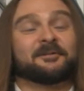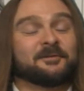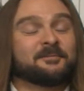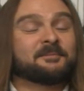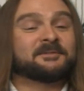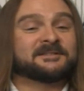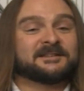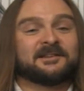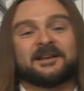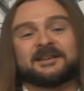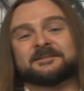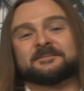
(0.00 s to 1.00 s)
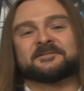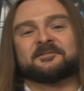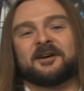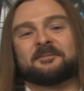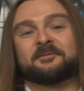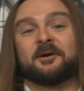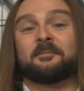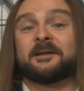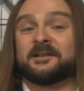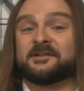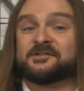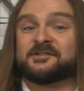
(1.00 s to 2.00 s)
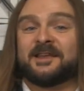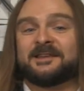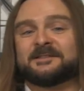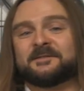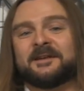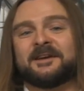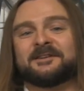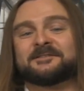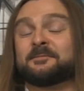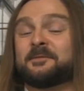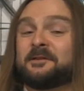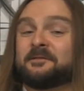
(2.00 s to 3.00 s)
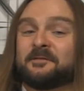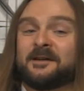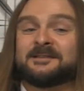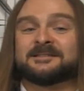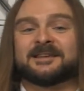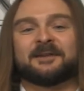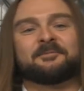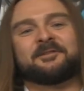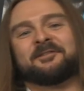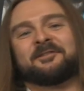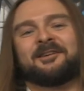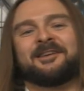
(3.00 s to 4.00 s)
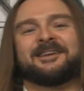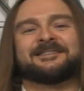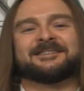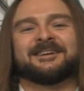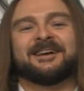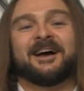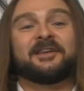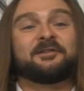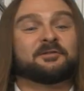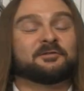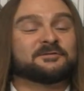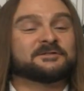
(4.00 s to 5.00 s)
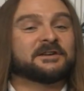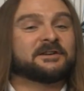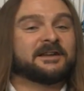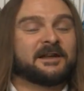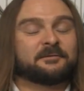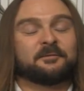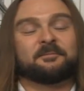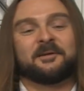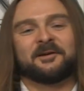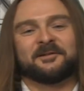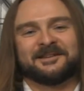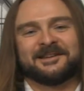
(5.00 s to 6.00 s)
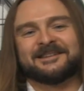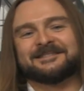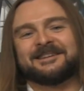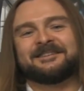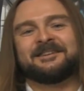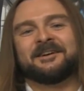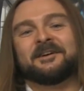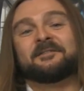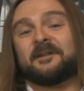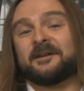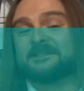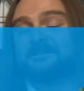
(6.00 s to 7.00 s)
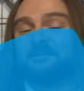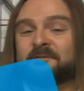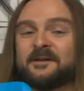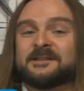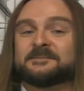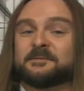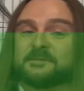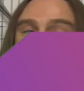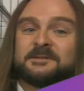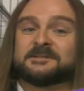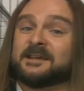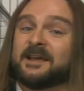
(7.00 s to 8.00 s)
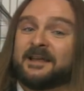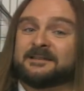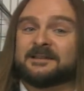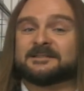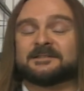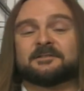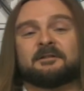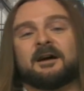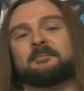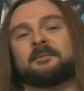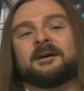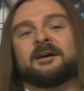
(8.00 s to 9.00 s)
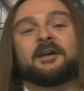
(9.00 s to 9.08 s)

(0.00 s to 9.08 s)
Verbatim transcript: And remember to like, subscribe, comment, and share these videos with your friends and with your colleagues. And you can also connect with me on LinkedIn. Find us on Facebook, Twitter, and Instagram.